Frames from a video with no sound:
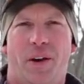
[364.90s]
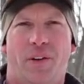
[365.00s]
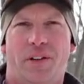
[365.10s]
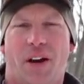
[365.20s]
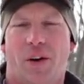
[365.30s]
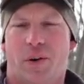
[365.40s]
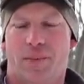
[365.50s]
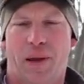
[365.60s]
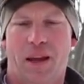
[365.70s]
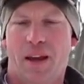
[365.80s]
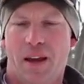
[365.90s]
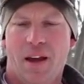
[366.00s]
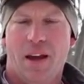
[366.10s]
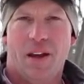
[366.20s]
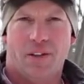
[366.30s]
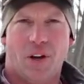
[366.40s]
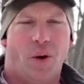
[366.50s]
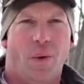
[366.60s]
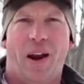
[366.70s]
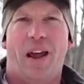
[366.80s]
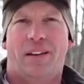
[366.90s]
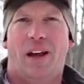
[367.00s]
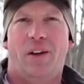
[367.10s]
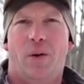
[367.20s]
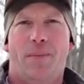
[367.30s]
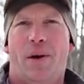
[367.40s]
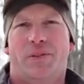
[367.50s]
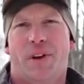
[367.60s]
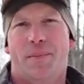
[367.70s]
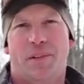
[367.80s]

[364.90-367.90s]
they reach out to me. So when I tell you about something,